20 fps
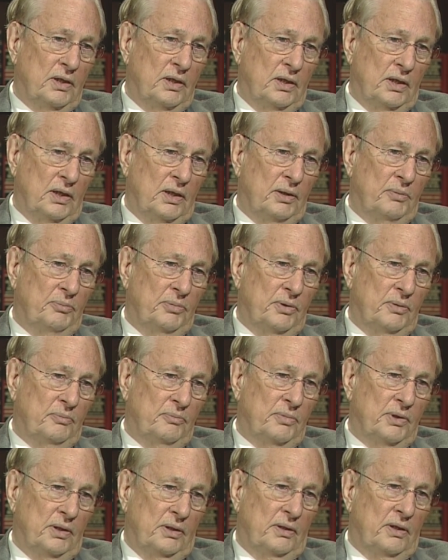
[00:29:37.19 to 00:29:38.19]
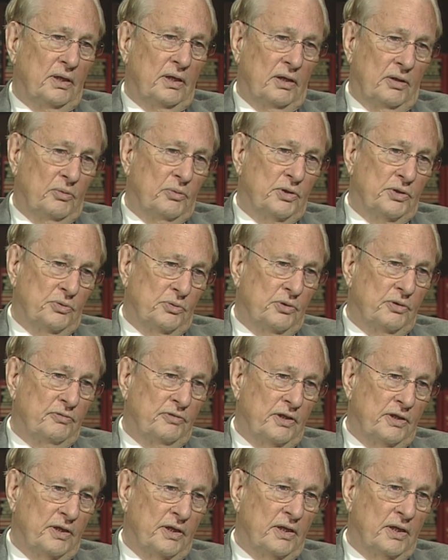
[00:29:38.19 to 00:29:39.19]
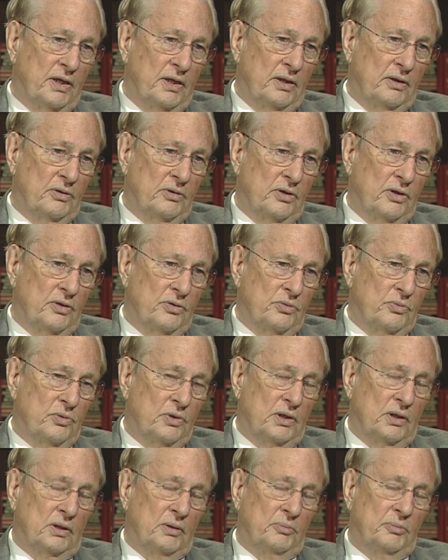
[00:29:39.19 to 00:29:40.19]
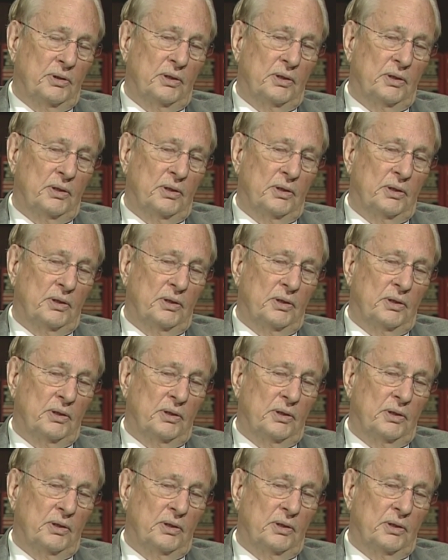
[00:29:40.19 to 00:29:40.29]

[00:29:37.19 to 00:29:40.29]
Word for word: high, but the other ones were very high uh, as well.